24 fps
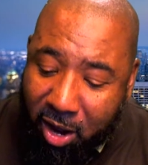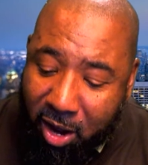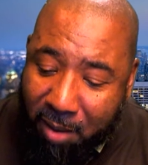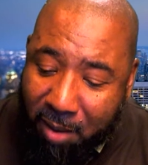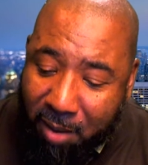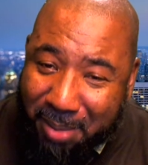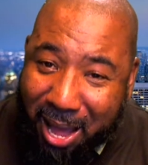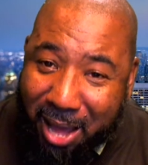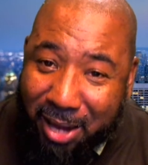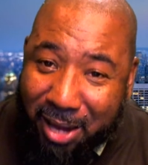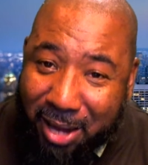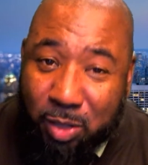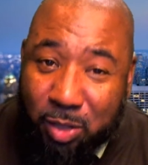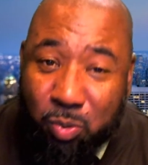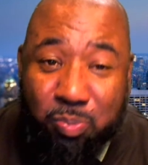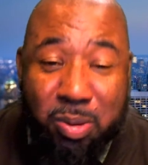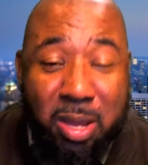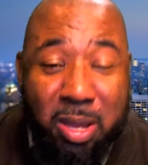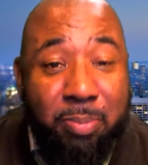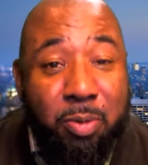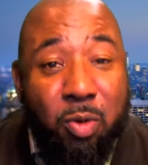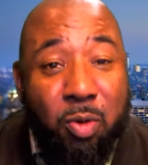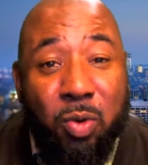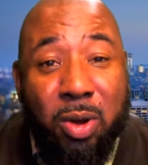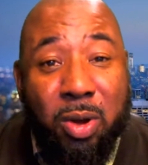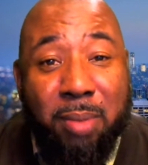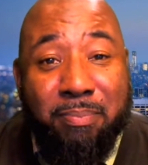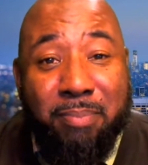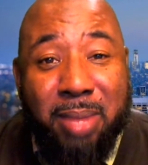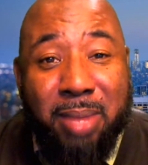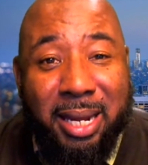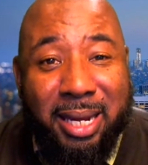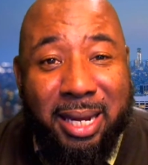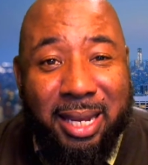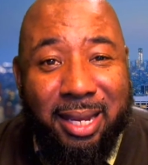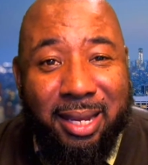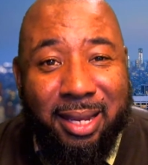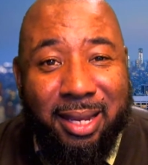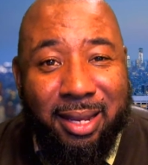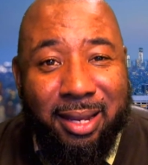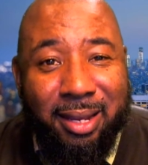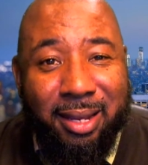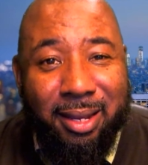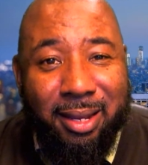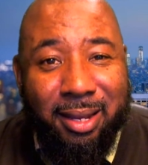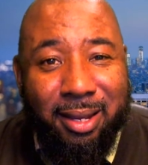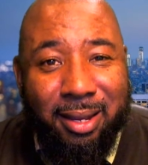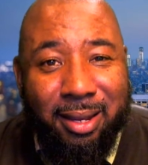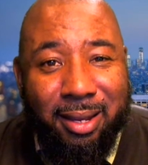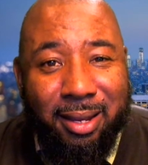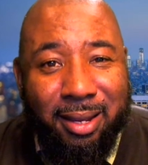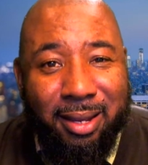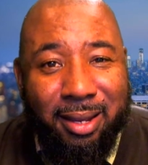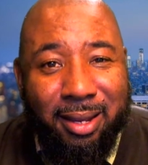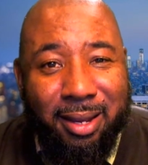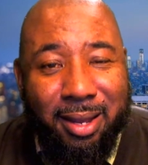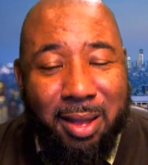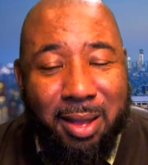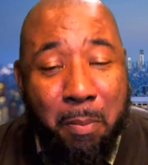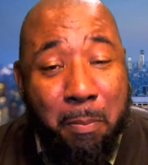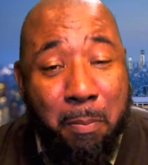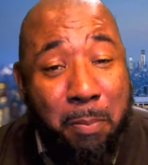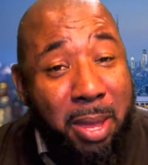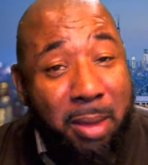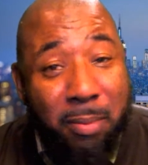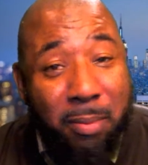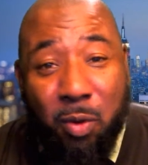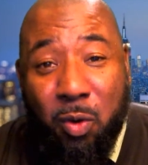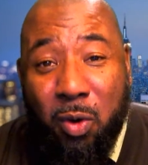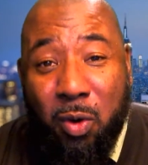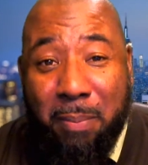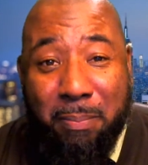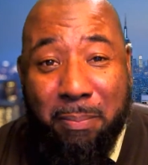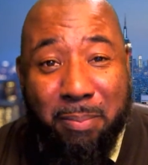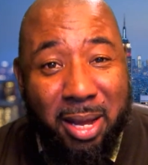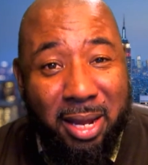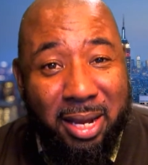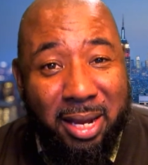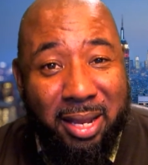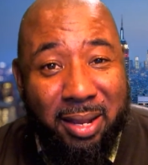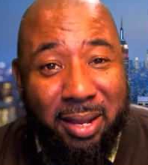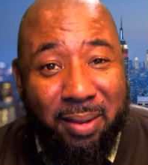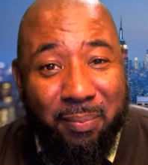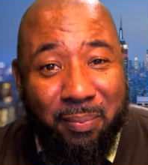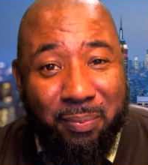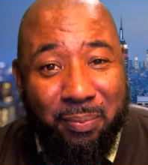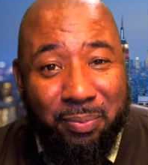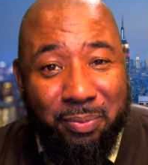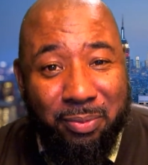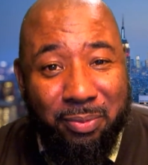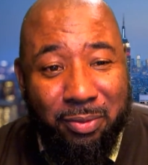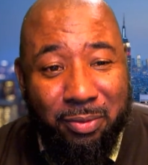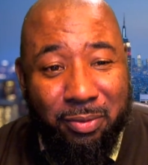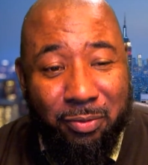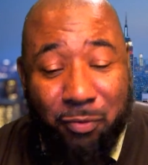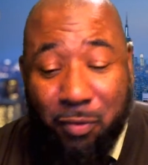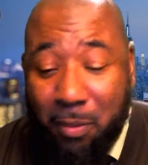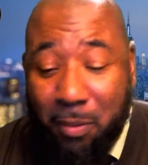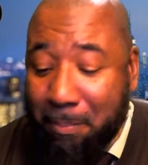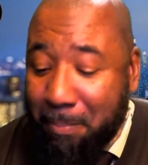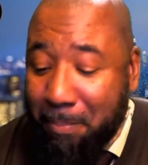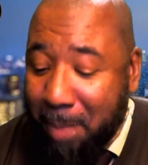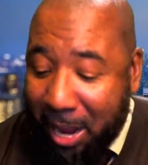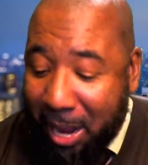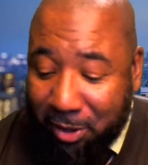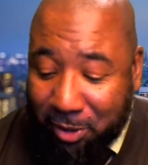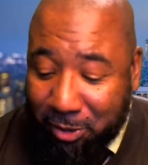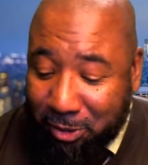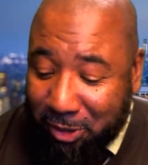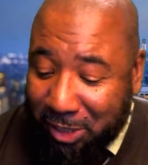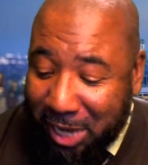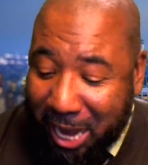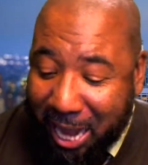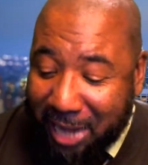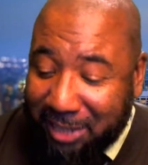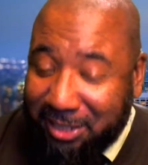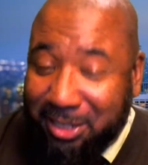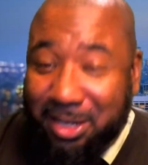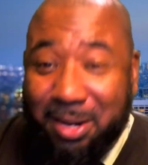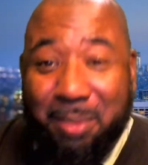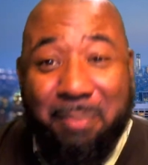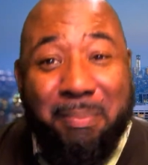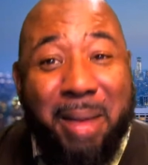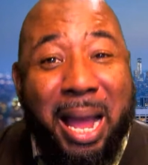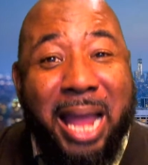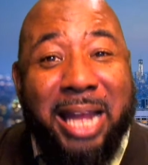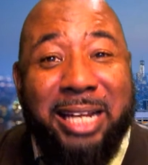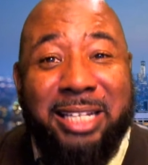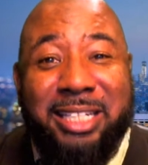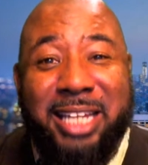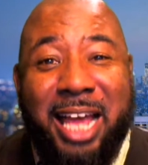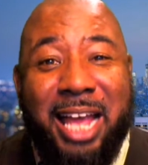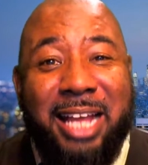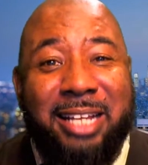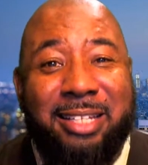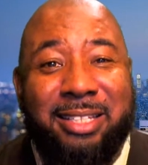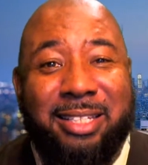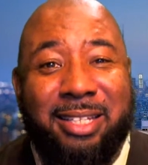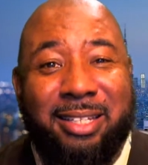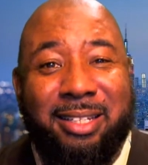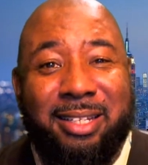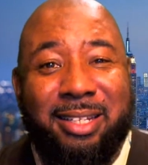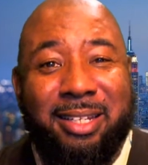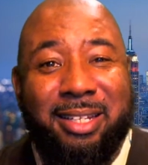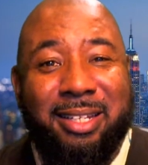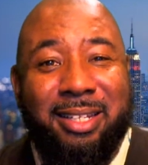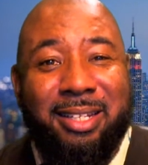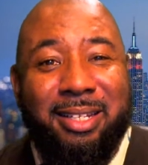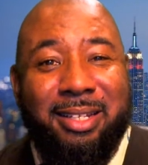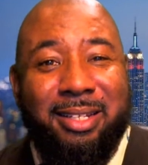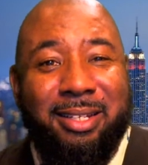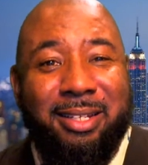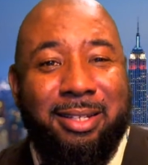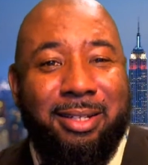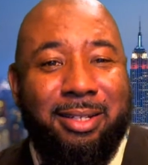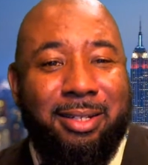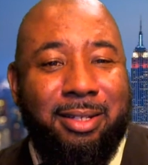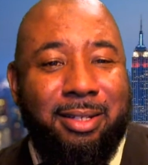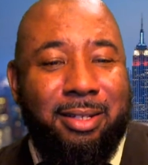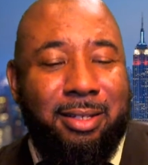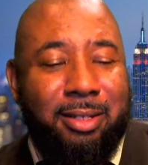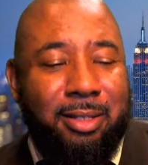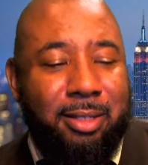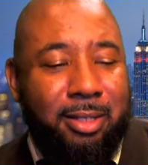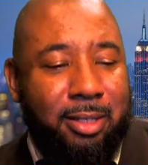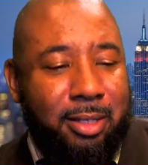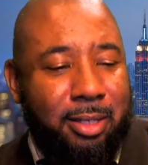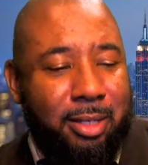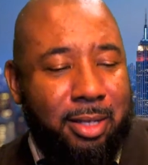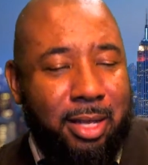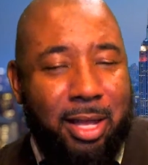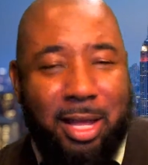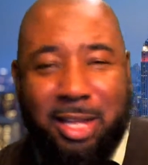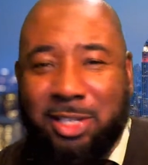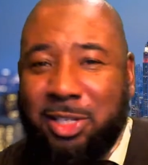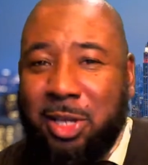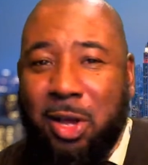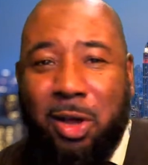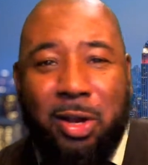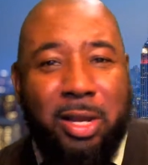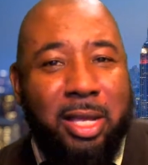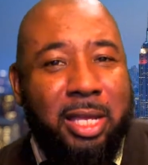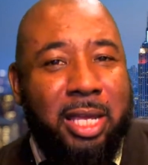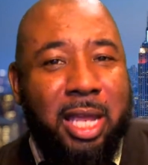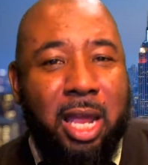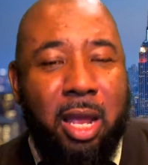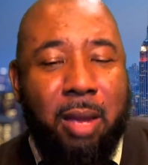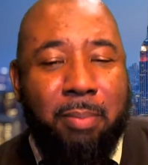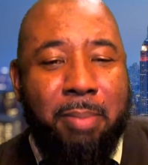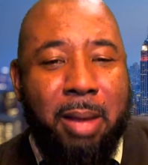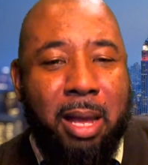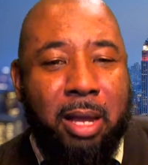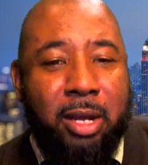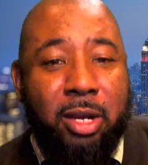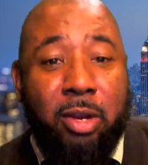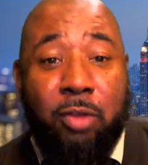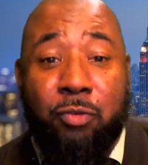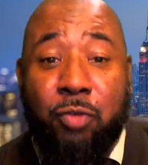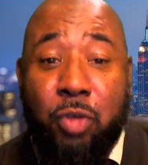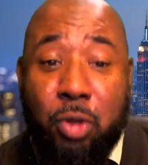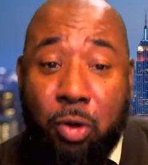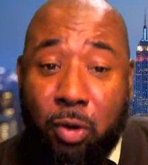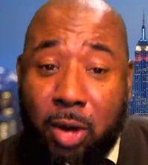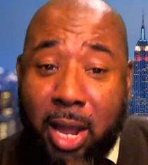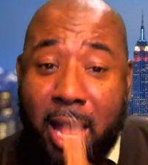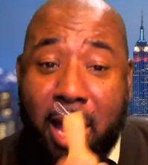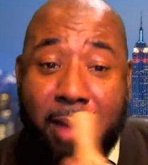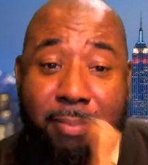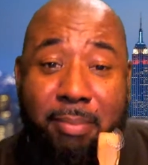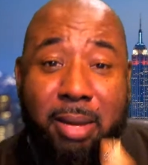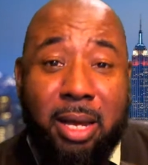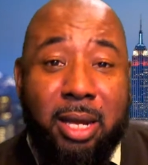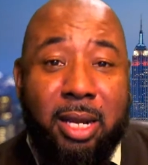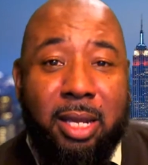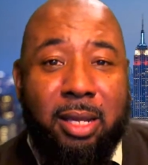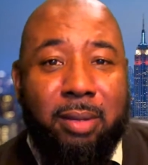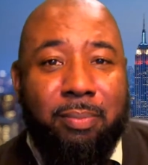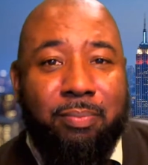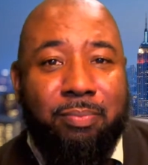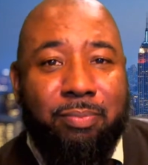about is people with money. People with money. From Michael Jackson to Mike Tyson. That's all he care about. And if you don't have money,